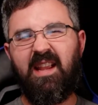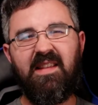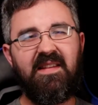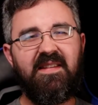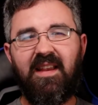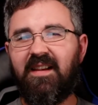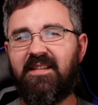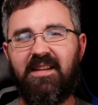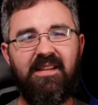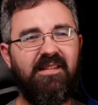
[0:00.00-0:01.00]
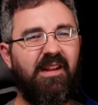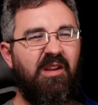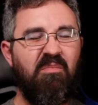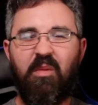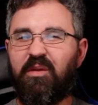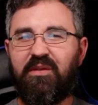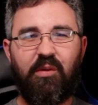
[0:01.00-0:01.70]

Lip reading: in the sexiest, most